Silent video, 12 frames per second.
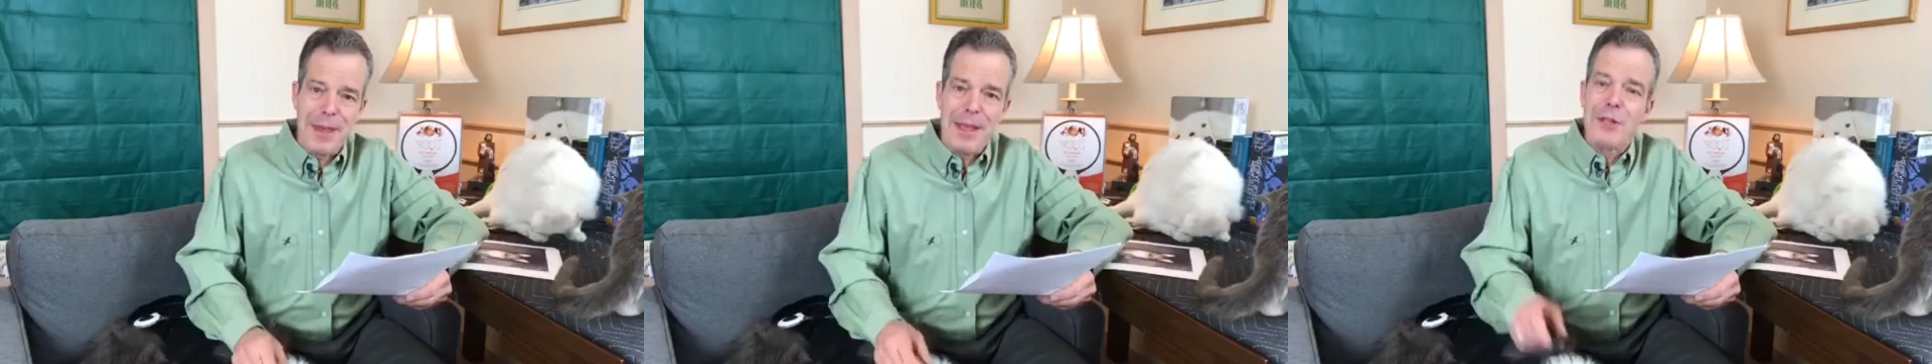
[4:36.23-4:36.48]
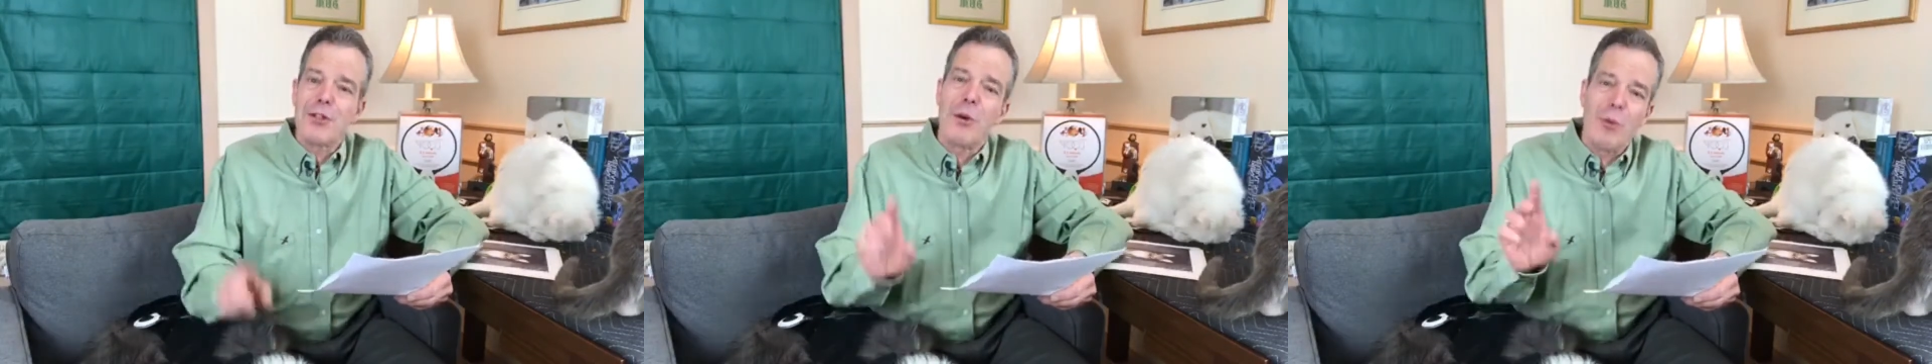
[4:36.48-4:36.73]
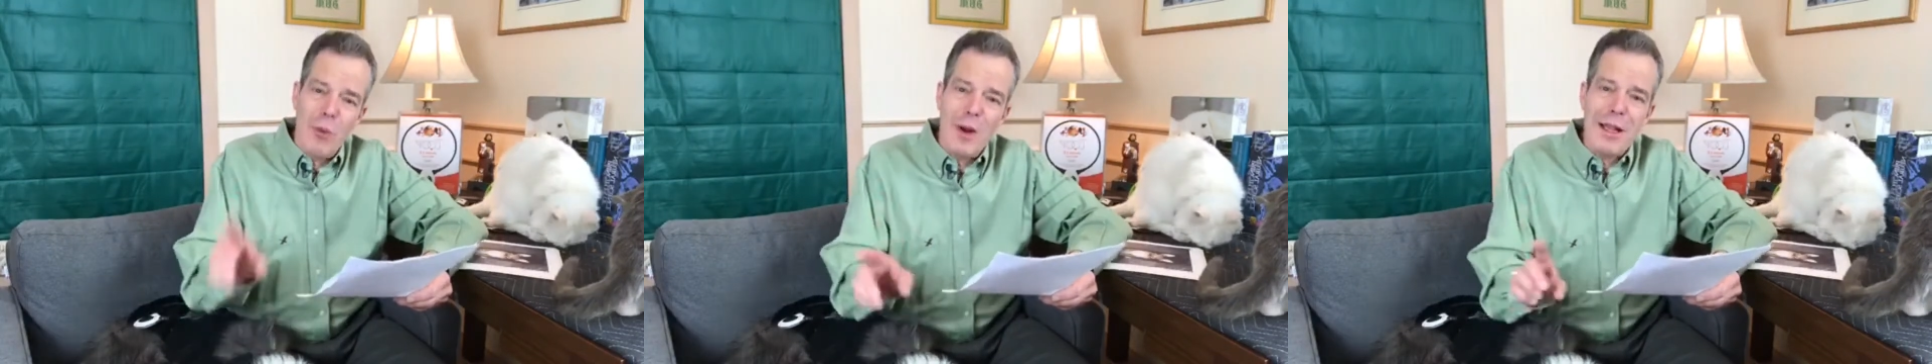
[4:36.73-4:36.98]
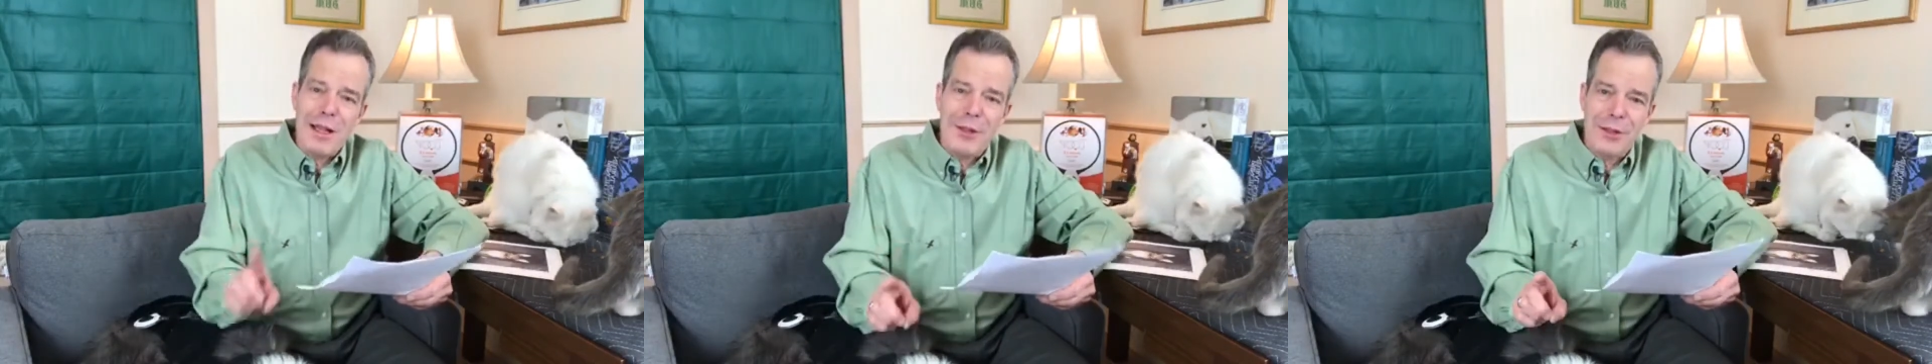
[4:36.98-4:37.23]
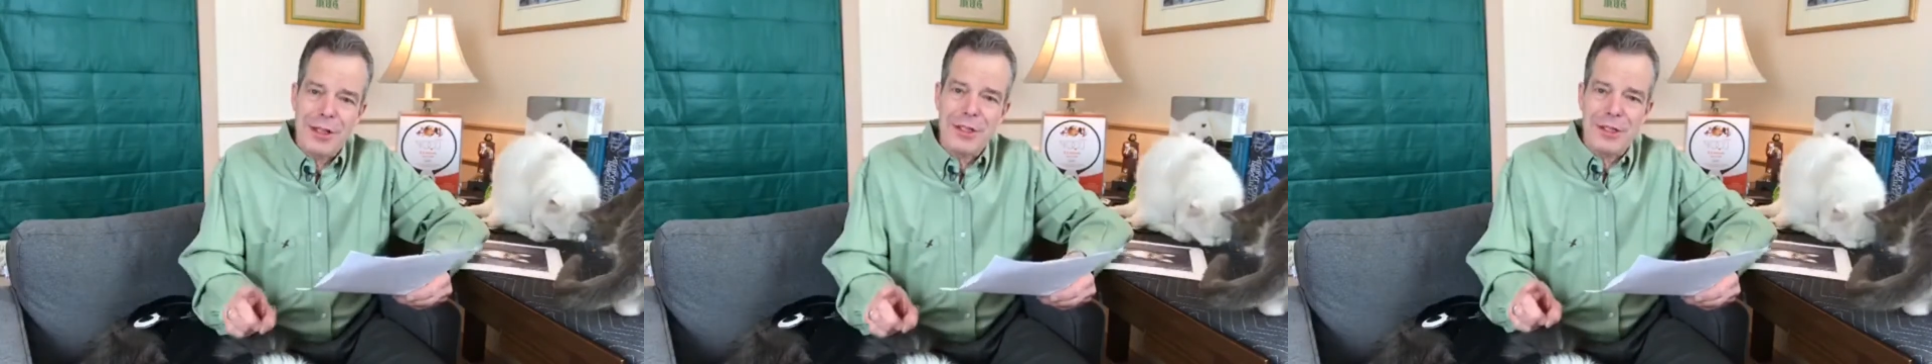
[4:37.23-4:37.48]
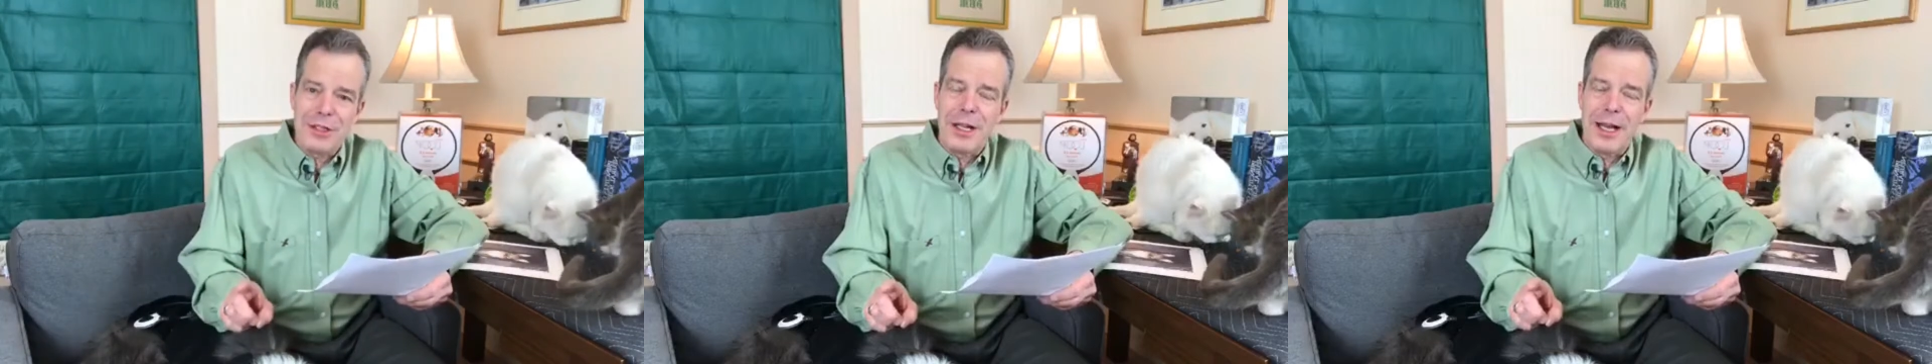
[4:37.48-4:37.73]
So one of the things
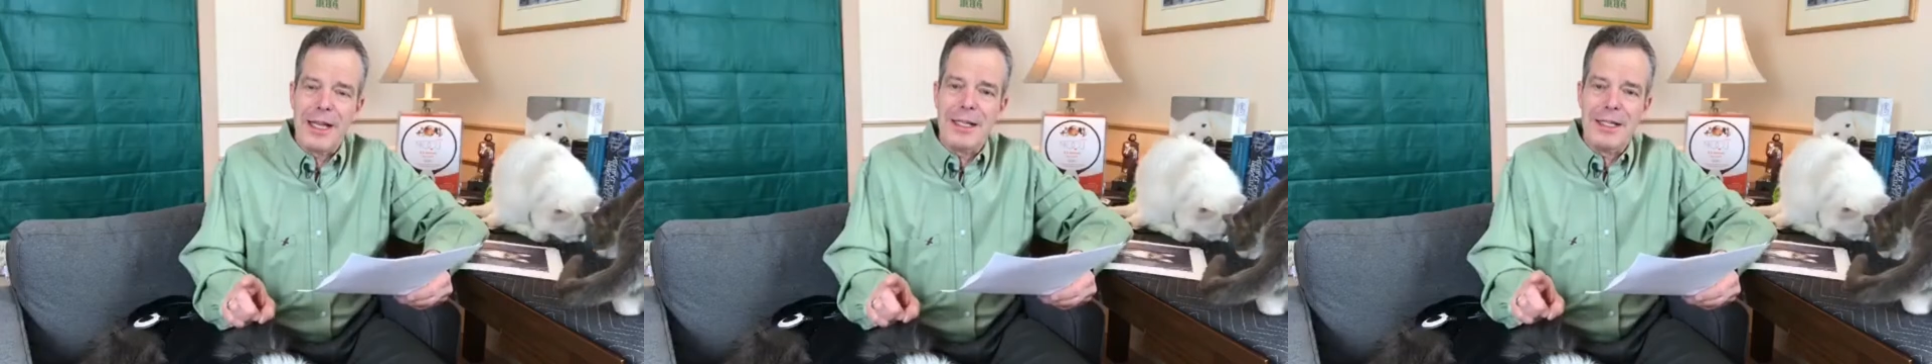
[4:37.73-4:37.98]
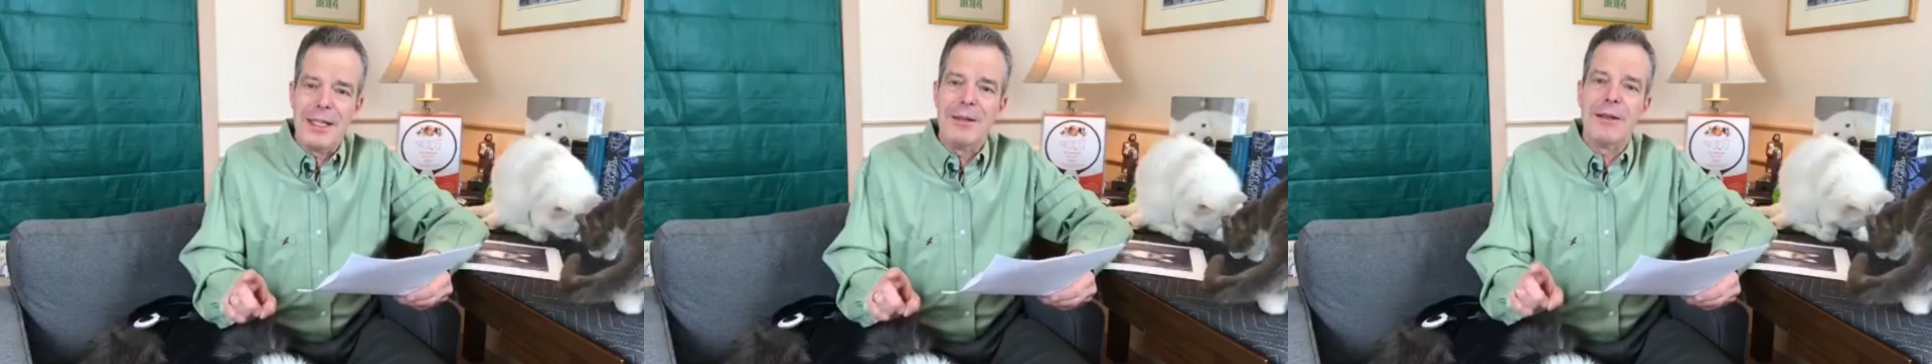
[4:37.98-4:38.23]
that I did